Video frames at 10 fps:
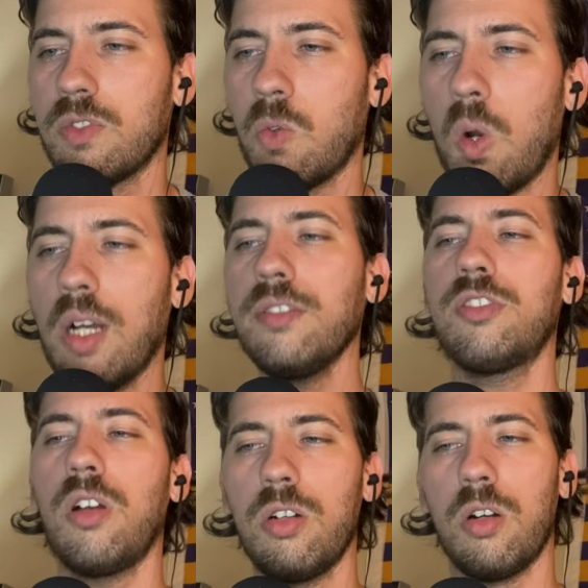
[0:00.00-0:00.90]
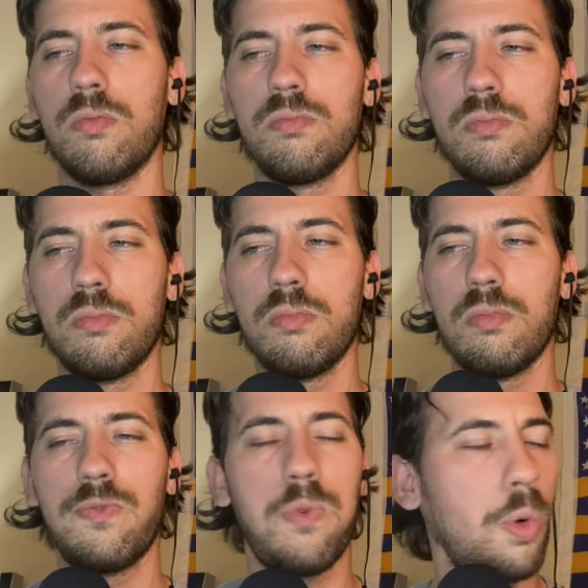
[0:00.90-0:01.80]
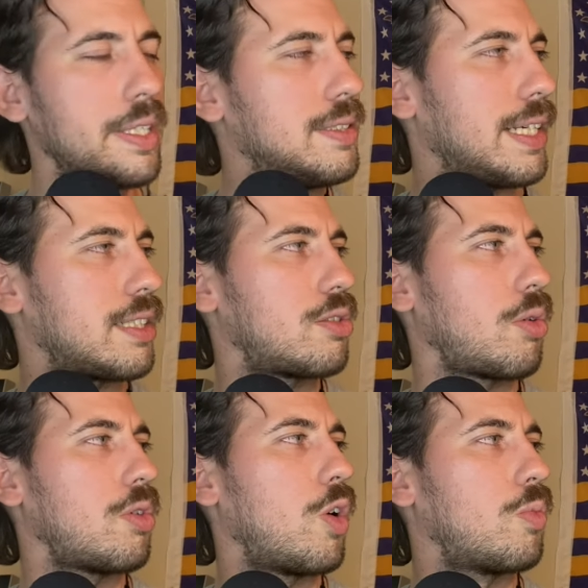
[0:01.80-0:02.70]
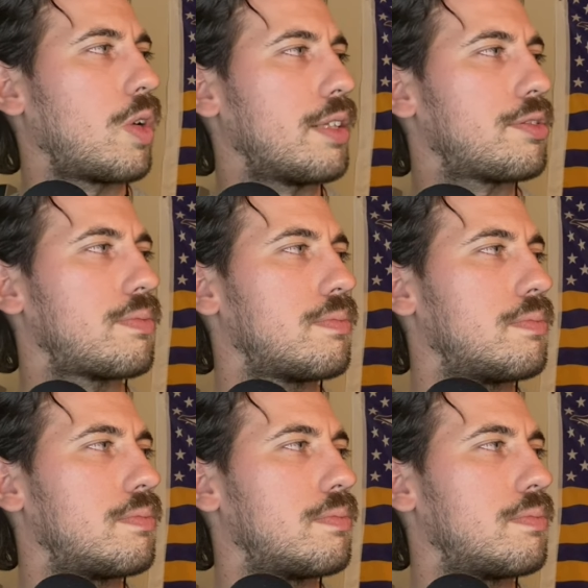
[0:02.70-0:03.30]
Juan Soto. 46 total home runs.